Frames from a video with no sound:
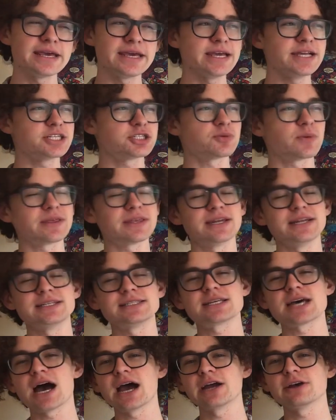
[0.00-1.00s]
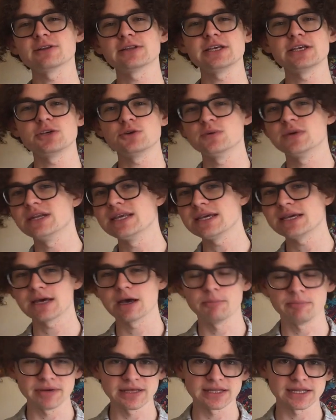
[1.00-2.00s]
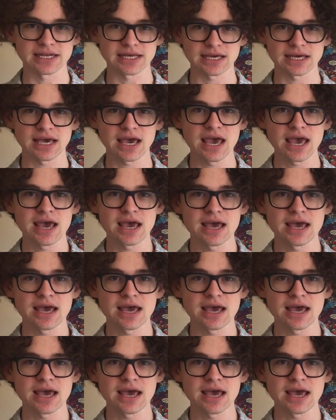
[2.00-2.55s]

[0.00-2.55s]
each with an entirely unique ability.